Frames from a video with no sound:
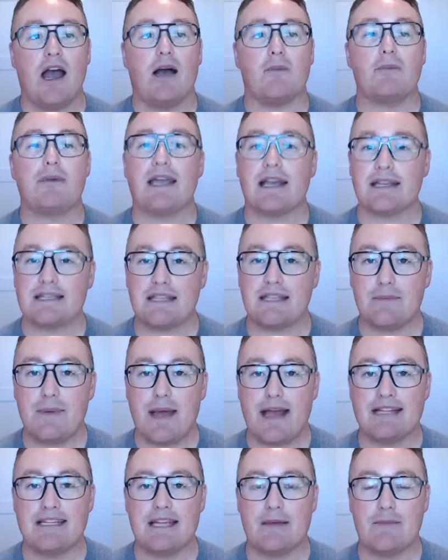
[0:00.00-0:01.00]
Because of the
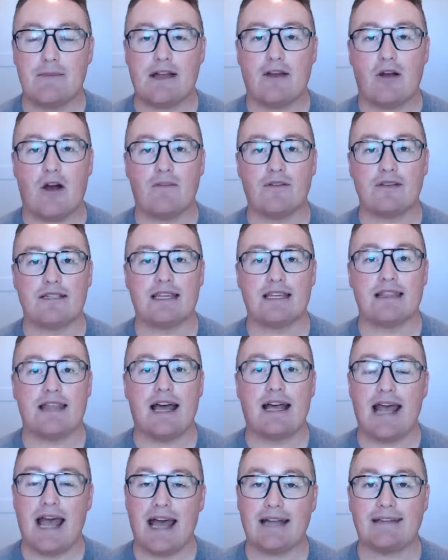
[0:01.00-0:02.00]
pandemic, obviously
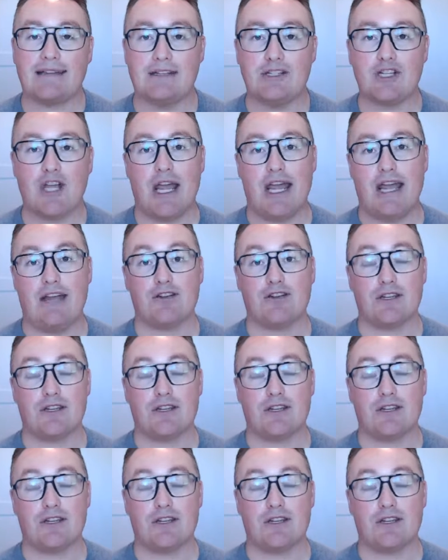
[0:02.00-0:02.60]
that had to change.